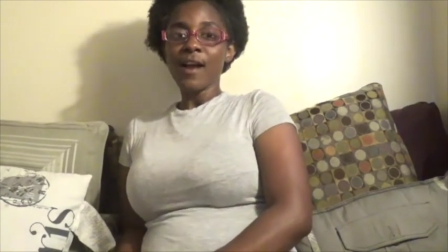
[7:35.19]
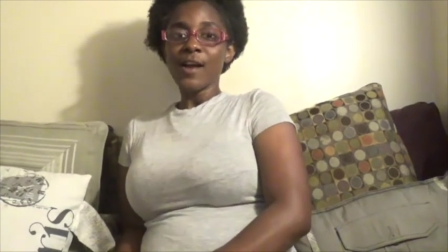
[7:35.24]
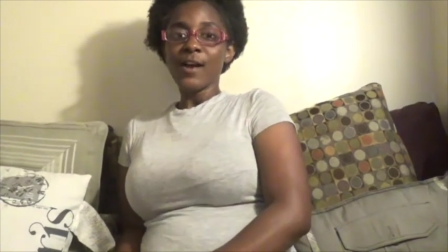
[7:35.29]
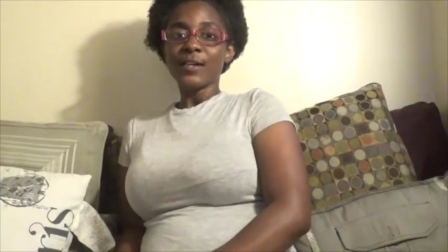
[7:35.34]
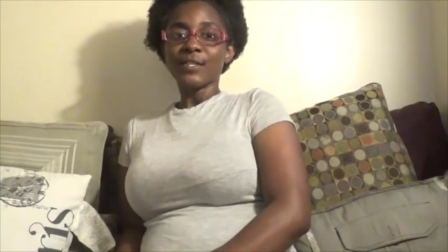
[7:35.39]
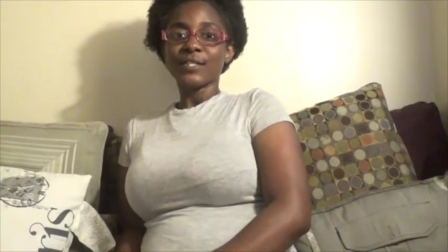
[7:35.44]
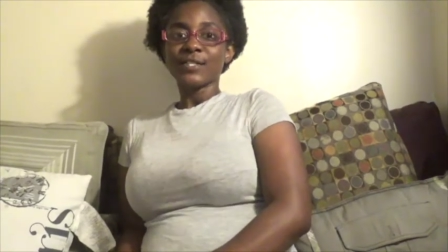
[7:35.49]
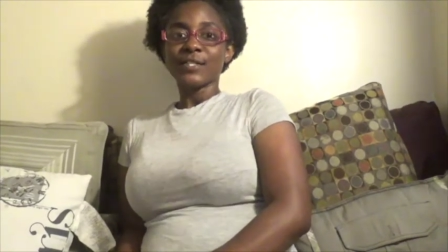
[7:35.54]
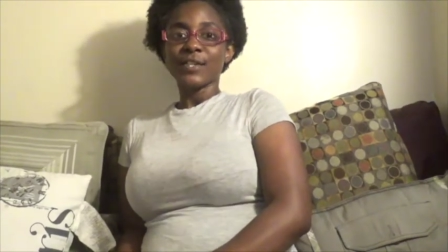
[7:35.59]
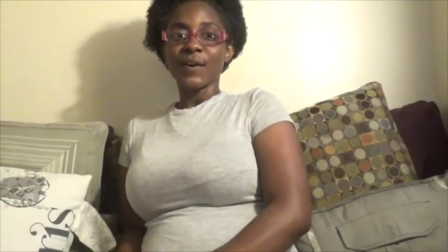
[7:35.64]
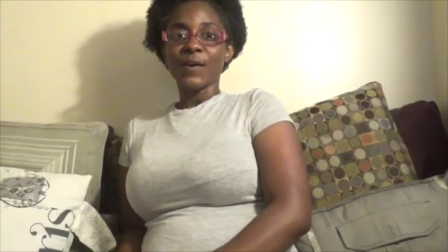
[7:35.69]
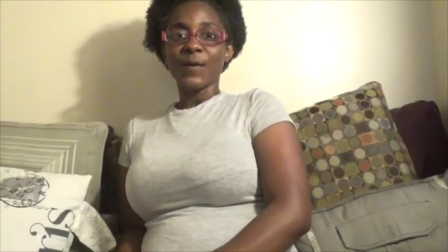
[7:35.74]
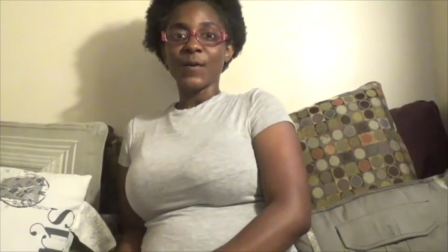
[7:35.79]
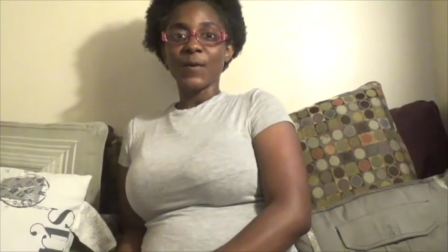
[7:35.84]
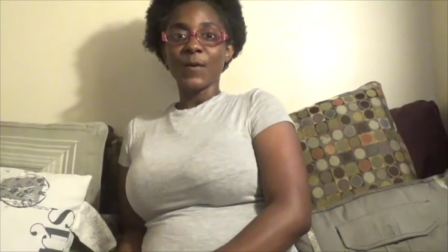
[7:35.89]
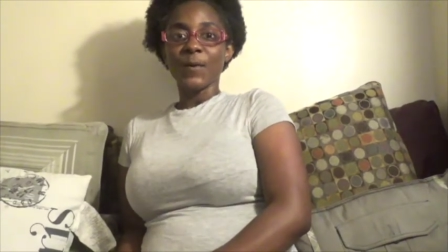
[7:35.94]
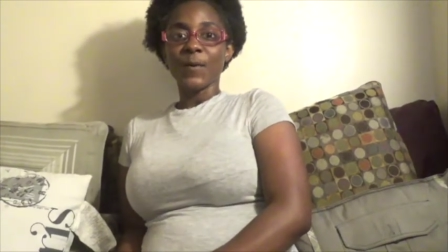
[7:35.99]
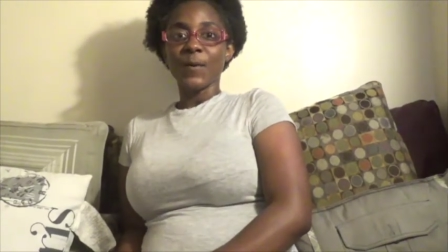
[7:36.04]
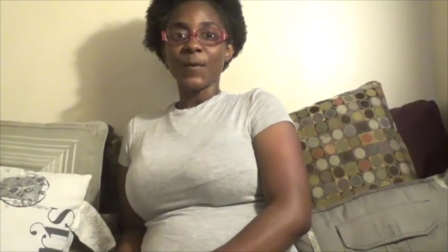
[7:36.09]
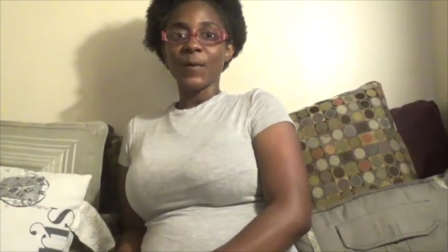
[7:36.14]

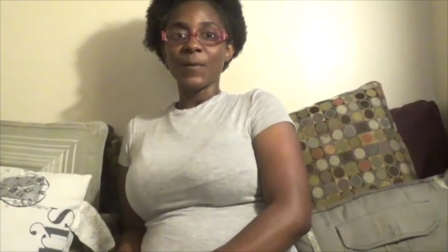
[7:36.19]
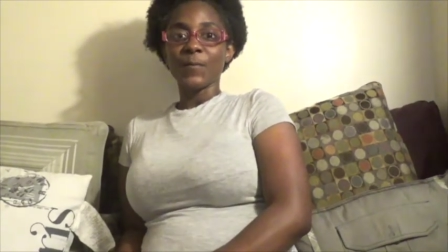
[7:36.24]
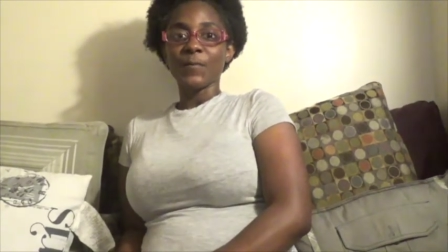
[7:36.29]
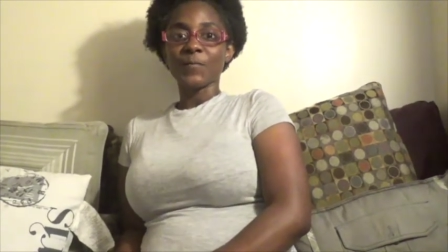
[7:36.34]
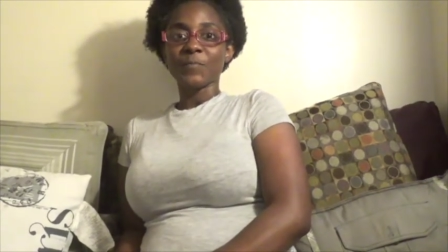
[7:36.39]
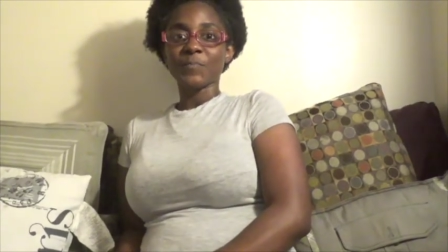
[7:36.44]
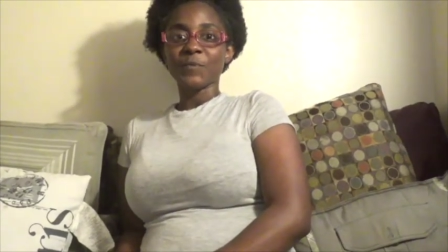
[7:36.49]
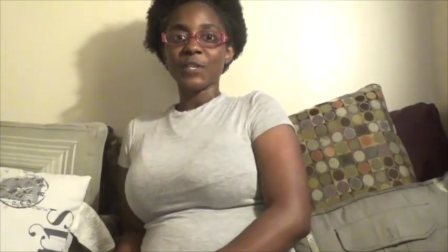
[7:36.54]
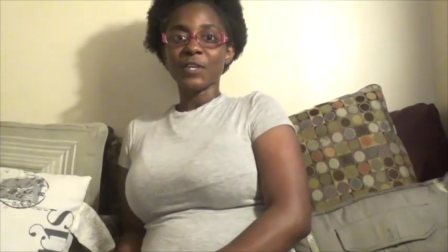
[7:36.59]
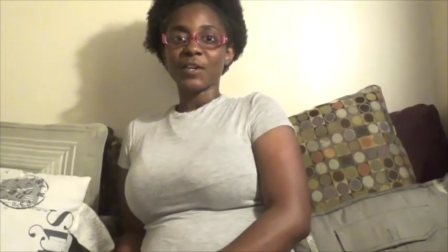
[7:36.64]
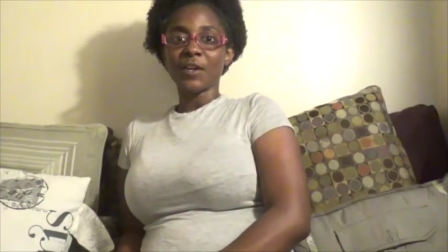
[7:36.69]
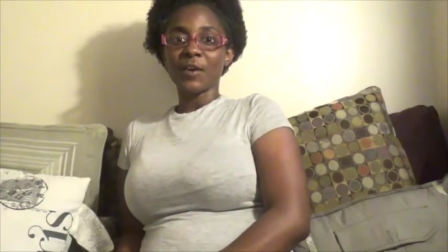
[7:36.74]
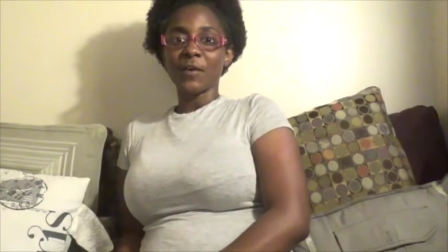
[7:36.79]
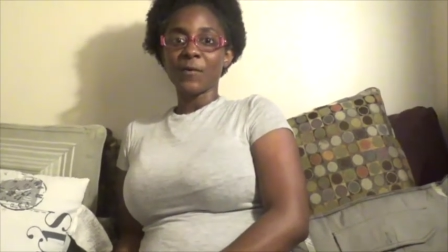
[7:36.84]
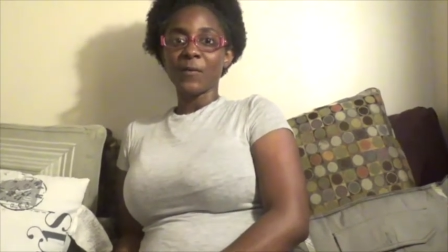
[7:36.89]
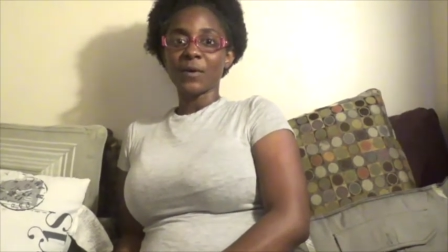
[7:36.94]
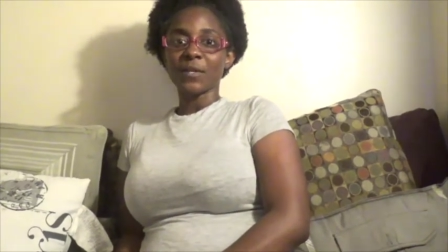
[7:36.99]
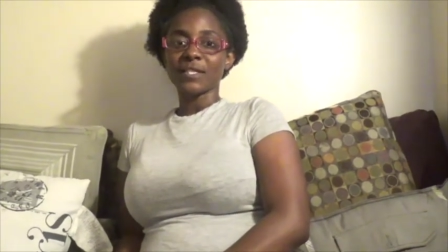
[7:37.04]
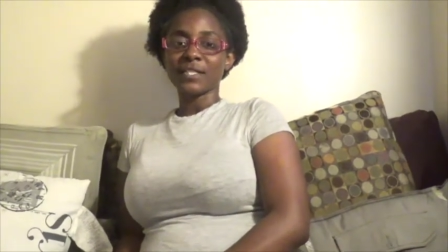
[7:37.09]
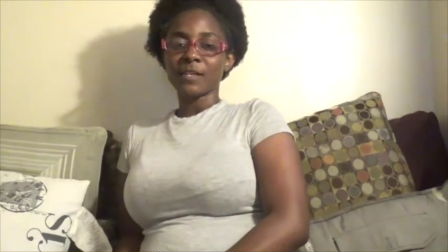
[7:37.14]
So,
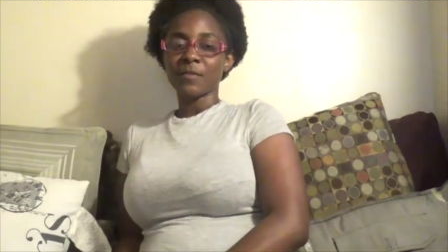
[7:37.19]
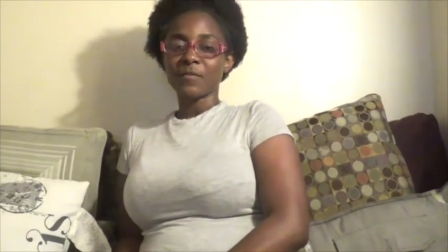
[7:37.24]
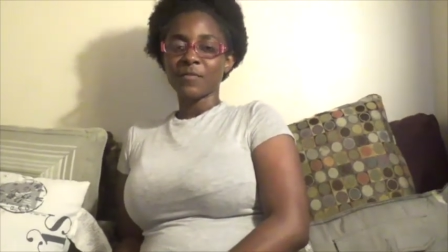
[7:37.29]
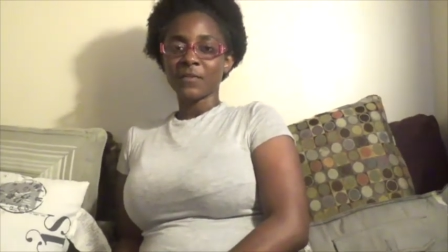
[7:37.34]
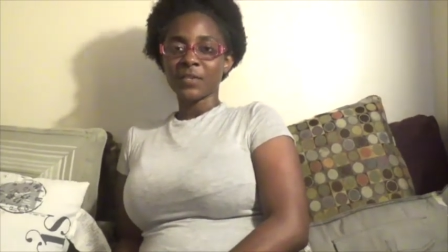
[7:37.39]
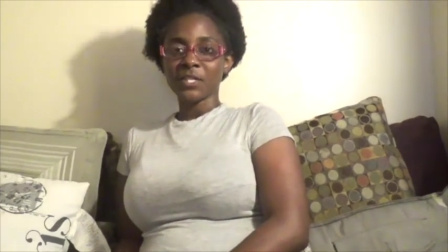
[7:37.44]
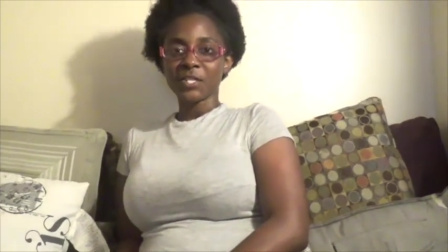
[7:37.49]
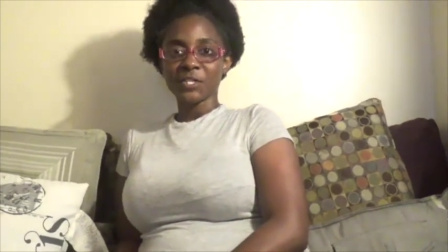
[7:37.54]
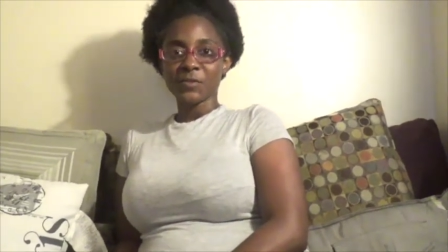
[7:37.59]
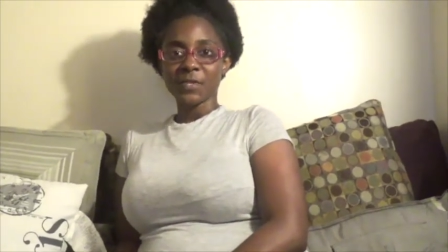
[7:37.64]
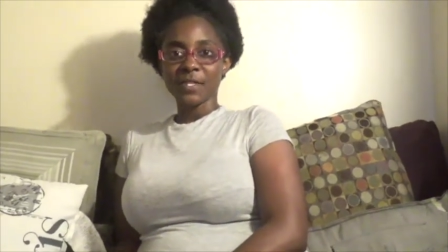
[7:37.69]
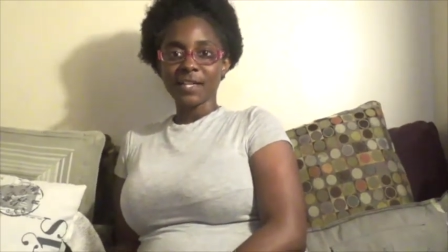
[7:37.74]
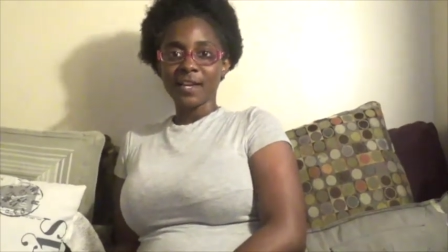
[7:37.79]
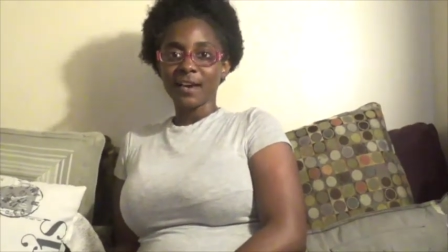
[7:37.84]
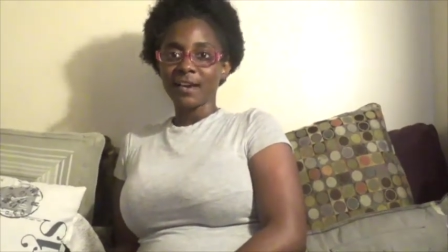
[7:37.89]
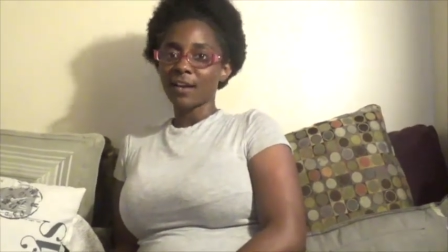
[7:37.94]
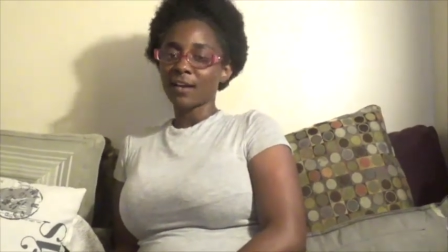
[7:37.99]
once I'm finished with that,